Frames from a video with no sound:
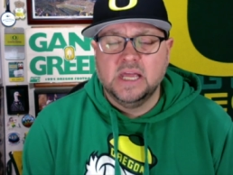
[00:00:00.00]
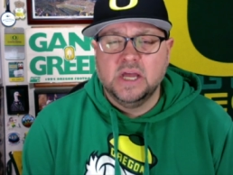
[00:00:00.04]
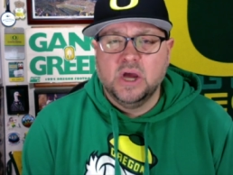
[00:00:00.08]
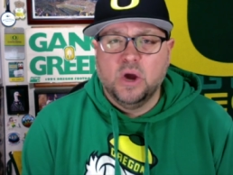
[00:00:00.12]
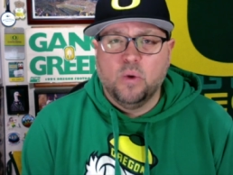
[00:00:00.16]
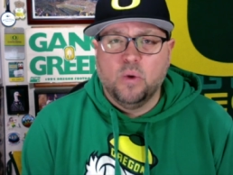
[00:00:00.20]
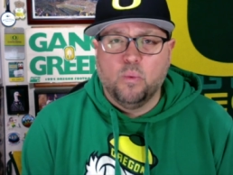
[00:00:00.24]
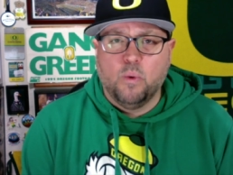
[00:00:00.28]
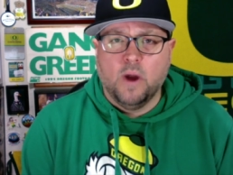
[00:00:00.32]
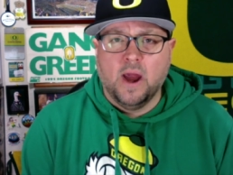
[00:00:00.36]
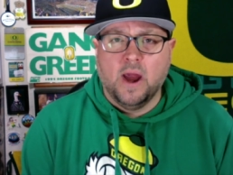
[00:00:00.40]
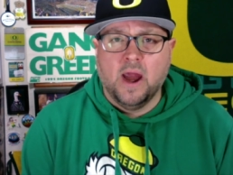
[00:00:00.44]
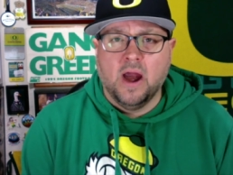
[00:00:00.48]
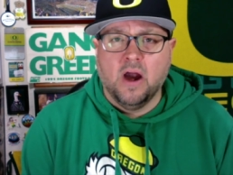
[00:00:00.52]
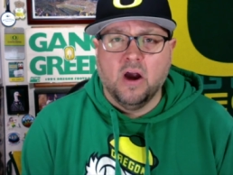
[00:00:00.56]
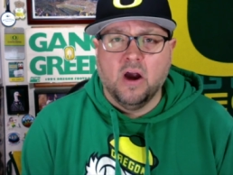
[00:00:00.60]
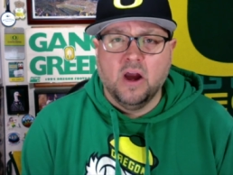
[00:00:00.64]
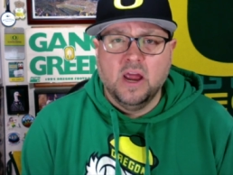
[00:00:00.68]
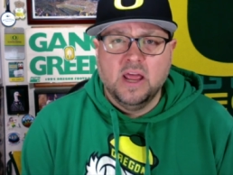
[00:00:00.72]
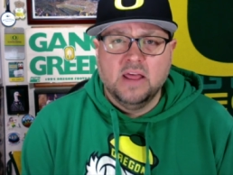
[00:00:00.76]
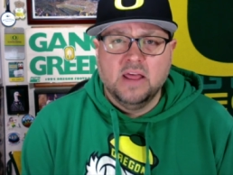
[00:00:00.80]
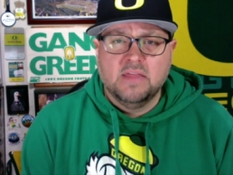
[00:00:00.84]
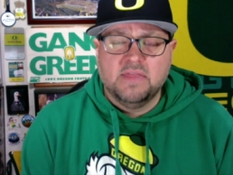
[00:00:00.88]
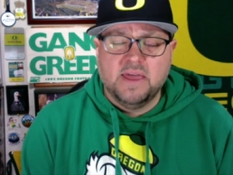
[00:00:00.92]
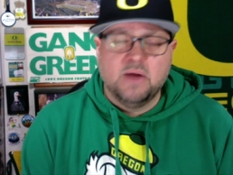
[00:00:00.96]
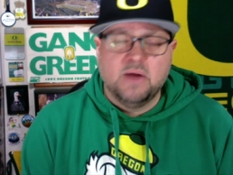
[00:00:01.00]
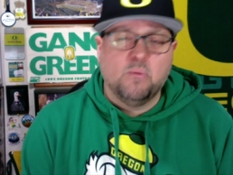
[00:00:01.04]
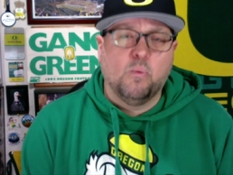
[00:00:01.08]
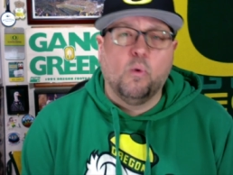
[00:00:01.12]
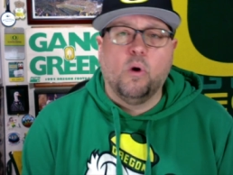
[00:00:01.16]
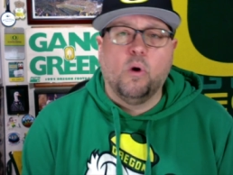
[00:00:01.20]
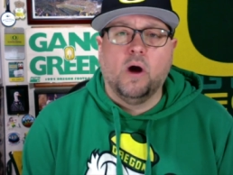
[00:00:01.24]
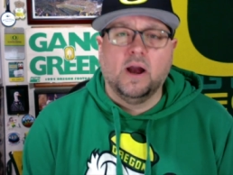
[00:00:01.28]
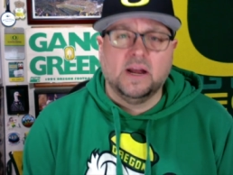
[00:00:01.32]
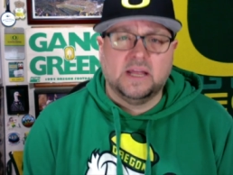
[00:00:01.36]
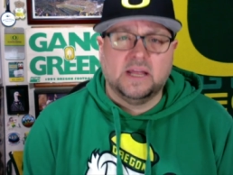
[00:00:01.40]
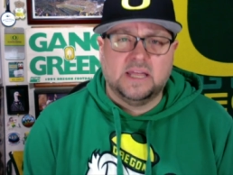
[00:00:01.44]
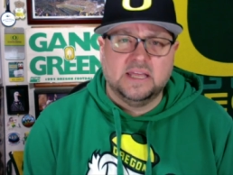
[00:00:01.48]
where they
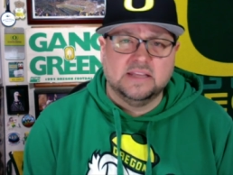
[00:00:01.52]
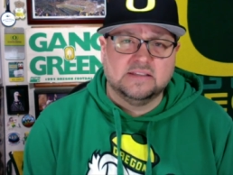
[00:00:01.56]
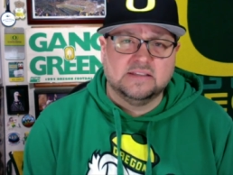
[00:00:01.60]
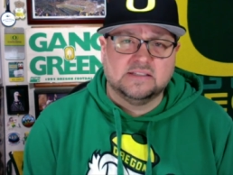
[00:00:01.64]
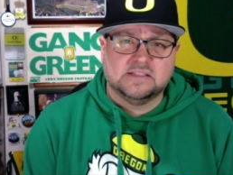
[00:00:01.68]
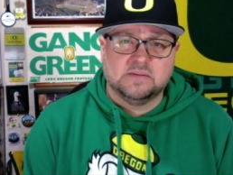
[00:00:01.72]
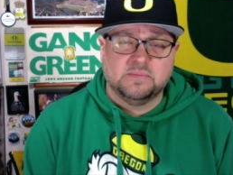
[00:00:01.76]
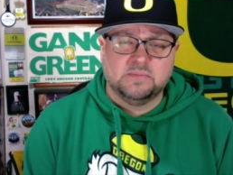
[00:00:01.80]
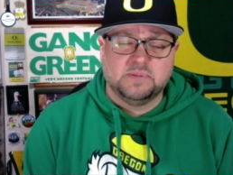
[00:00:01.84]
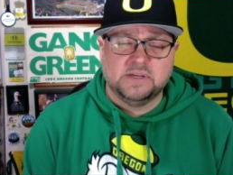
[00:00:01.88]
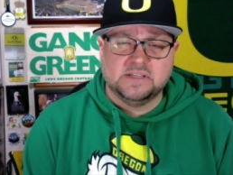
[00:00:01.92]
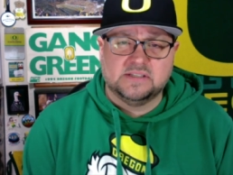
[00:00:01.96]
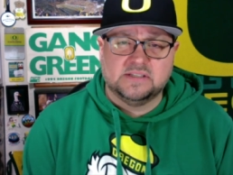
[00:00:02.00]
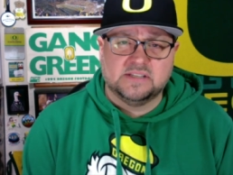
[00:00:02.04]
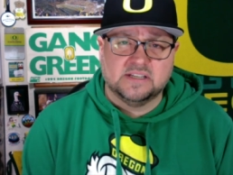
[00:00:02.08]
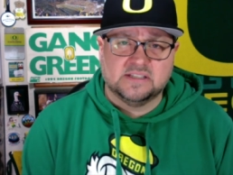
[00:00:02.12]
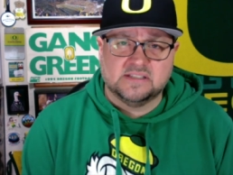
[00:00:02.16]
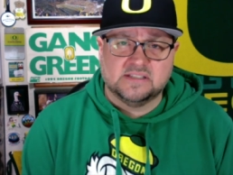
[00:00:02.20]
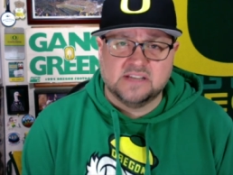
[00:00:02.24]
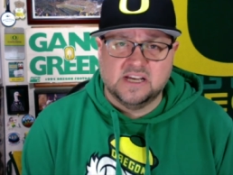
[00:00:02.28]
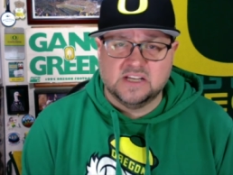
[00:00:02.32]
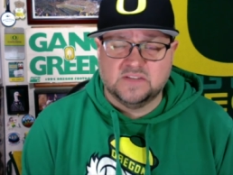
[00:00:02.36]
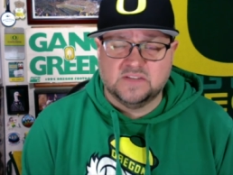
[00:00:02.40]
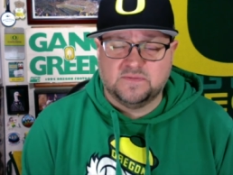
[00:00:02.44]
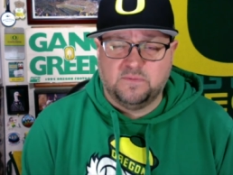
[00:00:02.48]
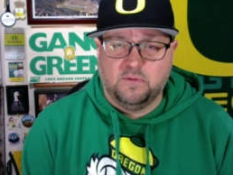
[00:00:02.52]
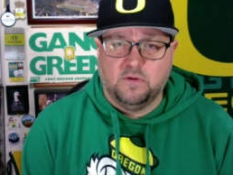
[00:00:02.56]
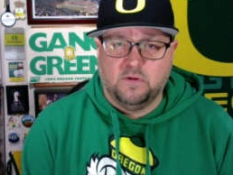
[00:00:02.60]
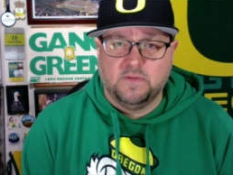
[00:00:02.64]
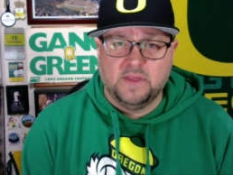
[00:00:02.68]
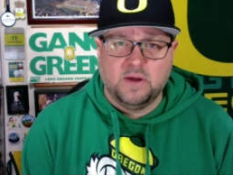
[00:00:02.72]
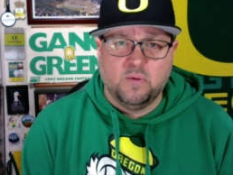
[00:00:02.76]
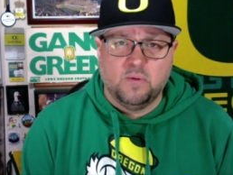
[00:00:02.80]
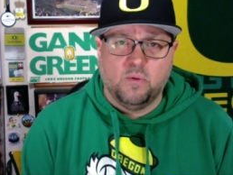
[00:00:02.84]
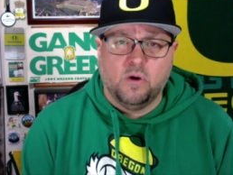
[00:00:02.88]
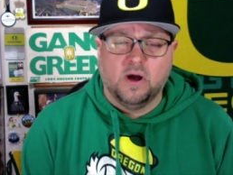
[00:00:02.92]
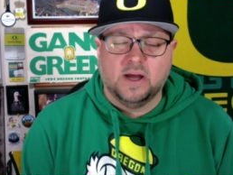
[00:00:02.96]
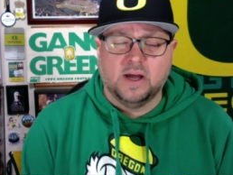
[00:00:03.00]
want kids to be successful and they
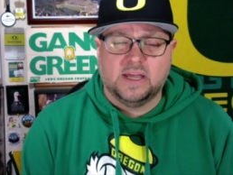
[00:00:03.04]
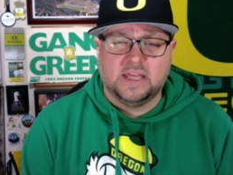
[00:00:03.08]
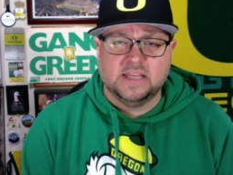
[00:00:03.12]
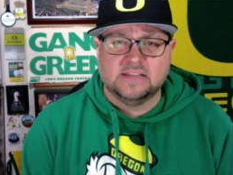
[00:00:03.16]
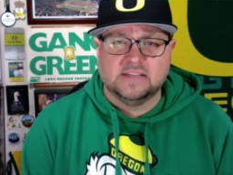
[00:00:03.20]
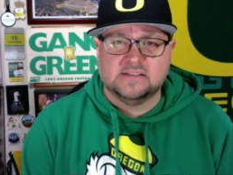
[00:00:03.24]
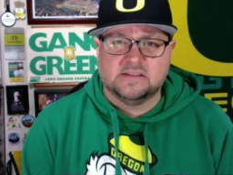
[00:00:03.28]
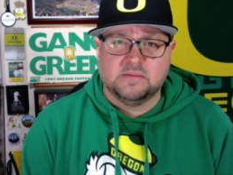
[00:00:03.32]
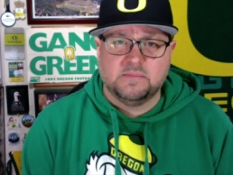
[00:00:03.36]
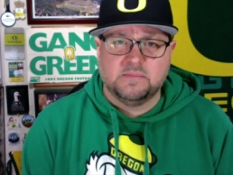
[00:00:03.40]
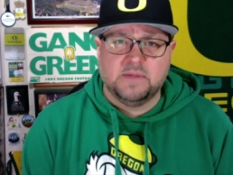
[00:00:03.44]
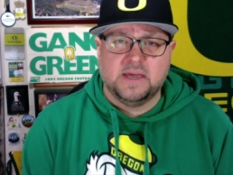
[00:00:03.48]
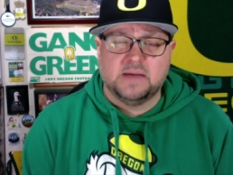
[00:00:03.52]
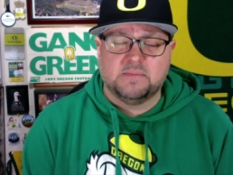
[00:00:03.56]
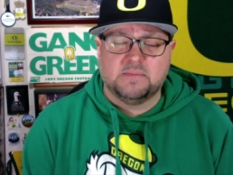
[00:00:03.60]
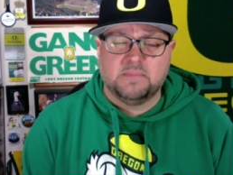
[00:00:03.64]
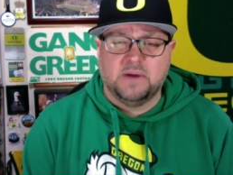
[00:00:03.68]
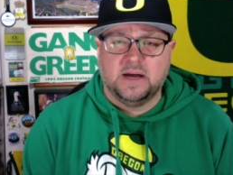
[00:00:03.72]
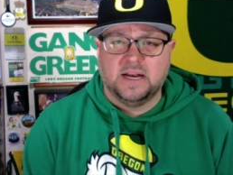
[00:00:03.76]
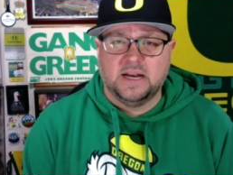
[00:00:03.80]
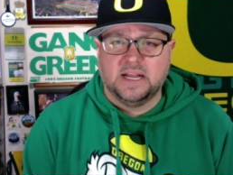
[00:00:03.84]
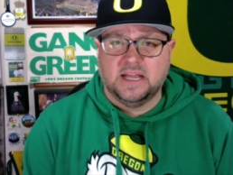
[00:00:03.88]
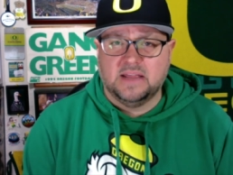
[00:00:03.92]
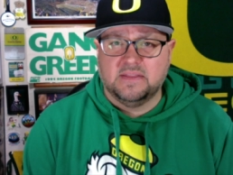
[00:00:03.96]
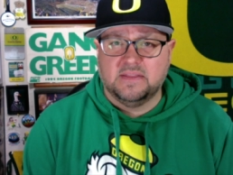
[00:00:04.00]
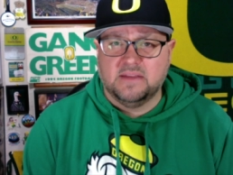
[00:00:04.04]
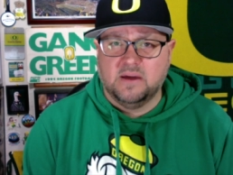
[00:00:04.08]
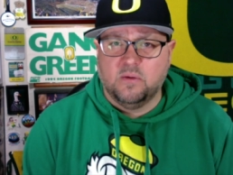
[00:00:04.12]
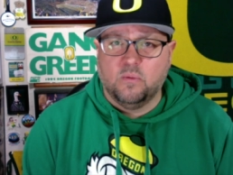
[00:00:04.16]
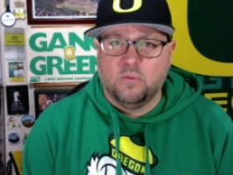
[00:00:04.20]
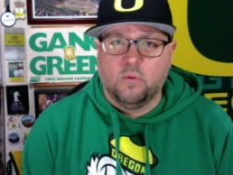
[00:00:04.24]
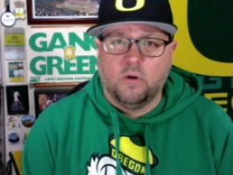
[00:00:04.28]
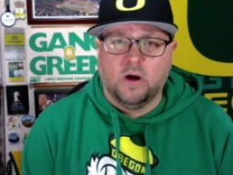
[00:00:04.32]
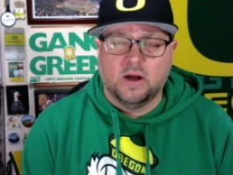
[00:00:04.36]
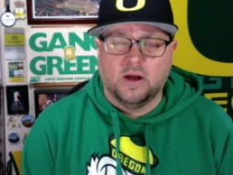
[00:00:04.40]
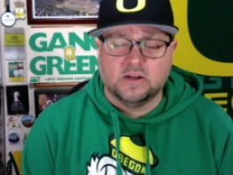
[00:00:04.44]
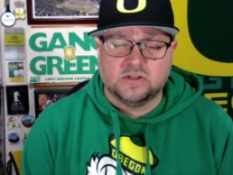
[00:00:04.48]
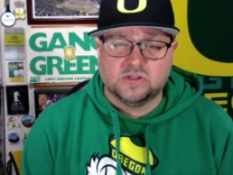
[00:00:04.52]
want kids to make money and they
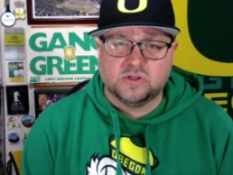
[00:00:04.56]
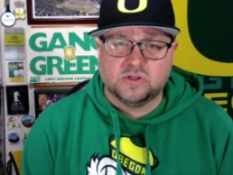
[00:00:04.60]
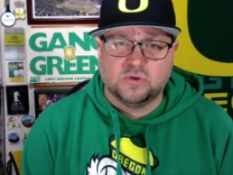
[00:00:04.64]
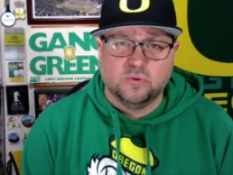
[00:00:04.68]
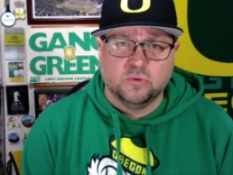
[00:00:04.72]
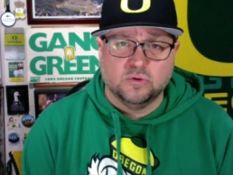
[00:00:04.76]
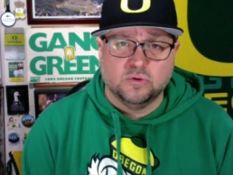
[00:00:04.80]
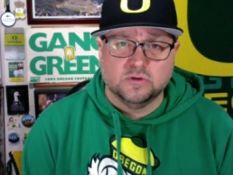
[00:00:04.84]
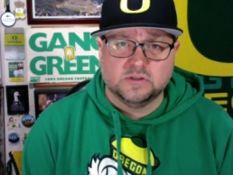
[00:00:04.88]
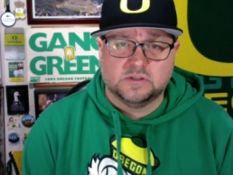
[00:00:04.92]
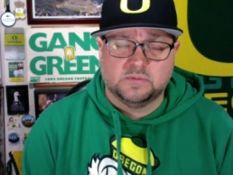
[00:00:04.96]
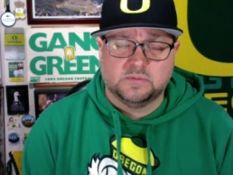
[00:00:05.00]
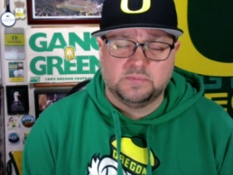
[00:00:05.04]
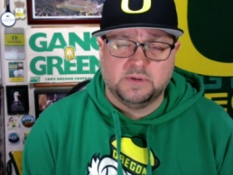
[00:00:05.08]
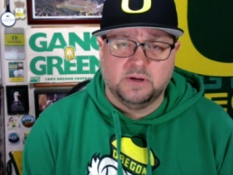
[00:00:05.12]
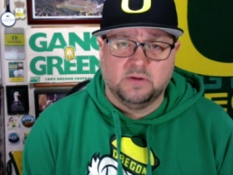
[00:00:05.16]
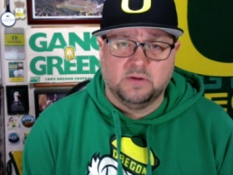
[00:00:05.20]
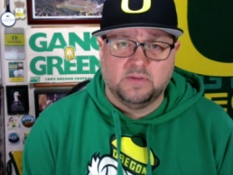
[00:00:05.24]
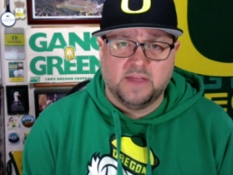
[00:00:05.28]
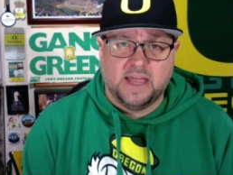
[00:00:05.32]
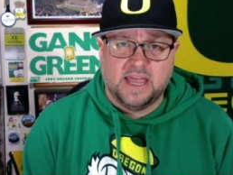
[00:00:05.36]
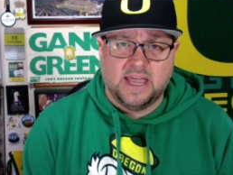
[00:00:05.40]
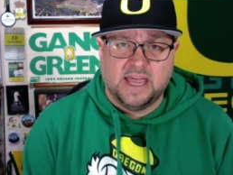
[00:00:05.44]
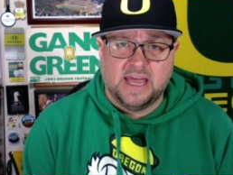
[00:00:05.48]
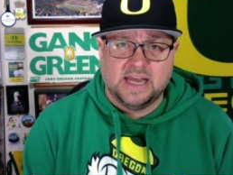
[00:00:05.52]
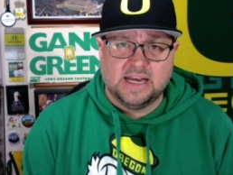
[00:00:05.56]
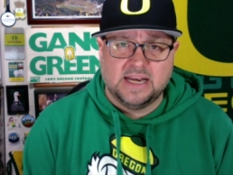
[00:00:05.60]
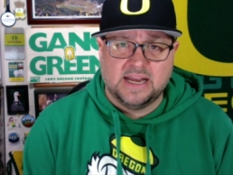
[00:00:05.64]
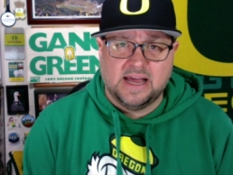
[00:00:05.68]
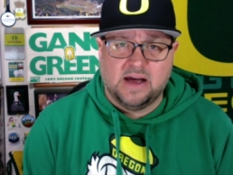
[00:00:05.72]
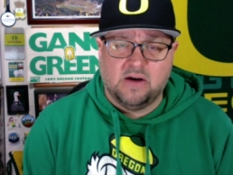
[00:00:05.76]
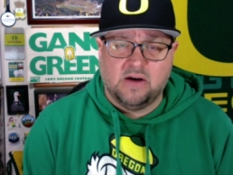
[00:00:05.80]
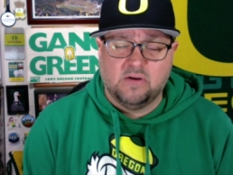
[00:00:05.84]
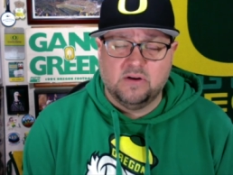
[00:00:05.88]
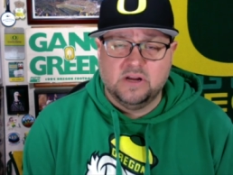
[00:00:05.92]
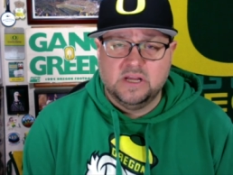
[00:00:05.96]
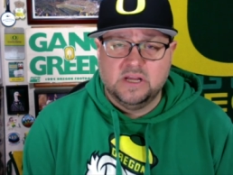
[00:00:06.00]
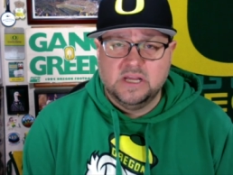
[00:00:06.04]
want schools to be able to hand
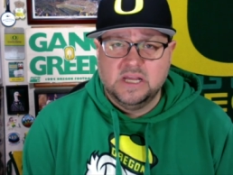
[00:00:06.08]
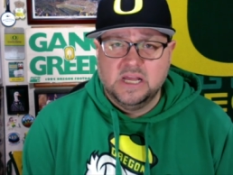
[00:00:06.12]
out